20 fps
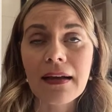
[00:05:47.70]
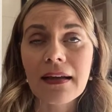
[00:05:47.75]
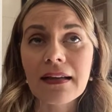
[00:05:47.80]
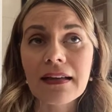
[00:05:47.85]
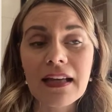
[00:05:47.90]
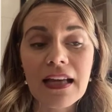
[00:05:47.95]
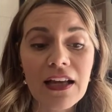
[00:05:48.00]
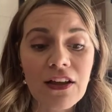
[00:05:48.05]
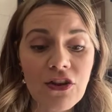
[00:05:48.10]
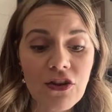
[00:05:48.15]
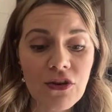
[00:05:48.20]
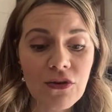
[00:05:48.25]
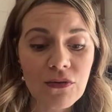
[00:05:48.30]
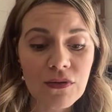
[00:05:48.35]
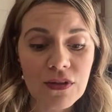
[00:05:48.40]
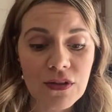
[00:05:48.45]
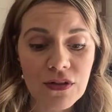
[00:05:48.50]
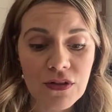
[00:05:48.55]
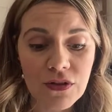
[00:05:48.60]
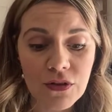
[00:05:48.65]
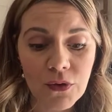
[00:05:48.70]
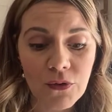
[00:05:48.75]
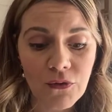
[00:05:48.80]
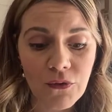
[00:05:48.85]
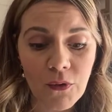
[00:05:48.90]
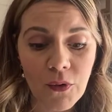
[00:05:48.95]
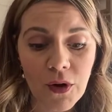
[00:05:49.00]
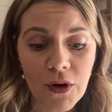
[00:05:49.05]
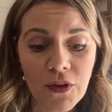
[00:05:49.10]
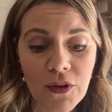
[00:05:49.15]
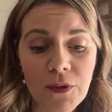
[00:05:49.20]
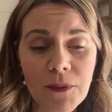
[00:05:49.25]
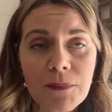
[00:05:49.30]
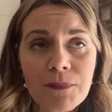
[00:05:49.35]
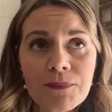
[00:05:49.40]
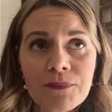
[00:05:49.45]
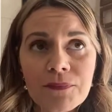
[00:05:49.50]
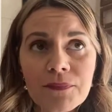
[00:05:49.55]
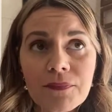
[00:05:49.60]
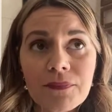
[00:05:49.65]
issues and so forth.
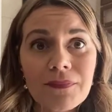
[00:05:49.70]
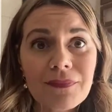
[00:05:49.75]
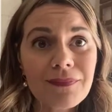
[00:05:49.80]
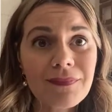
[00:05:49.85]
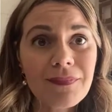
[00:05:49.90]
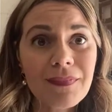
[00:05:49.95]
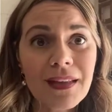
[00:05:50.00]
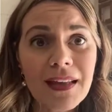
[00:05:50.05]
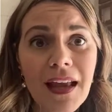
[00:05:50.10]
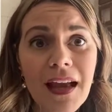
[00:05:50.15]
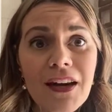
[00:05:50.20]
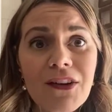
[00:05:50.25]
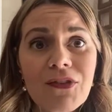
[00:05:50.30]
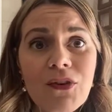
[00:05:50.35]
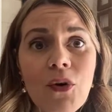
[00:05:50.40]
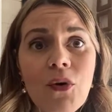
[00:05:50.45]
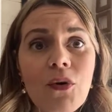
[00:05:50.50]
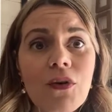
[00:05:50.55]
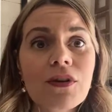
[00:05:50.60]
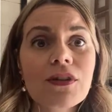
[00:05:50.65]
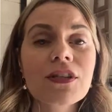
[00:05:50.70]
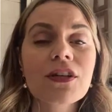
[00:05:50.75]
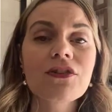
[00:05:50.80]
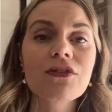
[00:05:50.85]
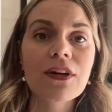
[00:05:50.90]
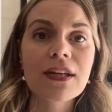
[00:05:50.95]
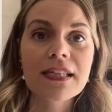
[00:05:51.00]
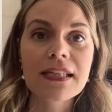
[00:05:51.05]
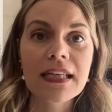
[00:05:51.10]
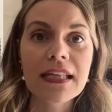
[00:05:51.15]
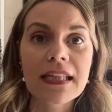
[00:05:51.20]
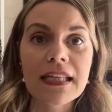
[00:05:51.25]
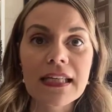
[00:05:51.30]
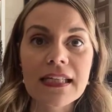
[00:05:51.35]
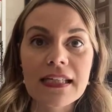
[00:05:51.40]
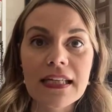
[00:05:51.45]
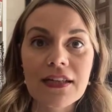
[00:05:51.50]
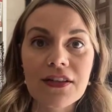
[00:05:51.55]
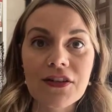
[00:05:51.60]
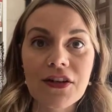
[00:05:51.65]
And of course, addressing
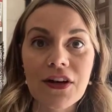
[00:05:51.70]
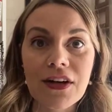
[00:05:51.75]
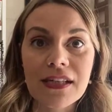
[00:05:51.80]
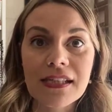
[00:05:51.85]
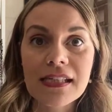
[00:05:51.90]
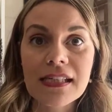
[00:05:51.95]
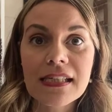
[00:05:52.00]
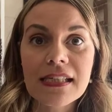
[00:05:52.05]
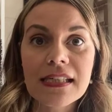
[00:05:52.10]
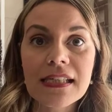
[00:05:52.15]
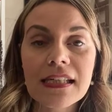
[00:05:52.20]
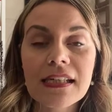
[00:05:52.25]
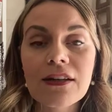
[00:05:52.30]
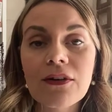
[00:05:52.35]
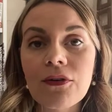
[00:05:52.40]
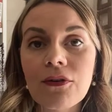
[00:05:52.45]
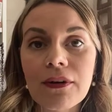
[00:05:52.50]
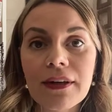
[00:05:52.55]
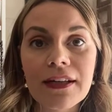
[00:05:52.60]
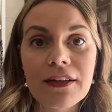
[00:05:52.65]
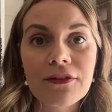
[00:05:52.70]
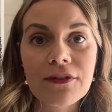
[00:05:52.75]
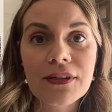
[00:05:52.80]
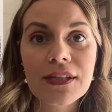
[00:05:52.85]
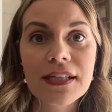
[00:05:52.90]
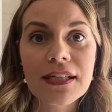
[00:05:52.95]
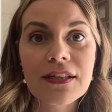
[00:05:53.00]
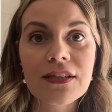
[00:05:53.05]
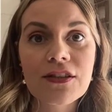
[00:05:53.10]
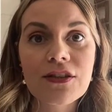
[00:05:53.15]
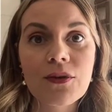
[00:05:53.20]
things like toxicity or irritants.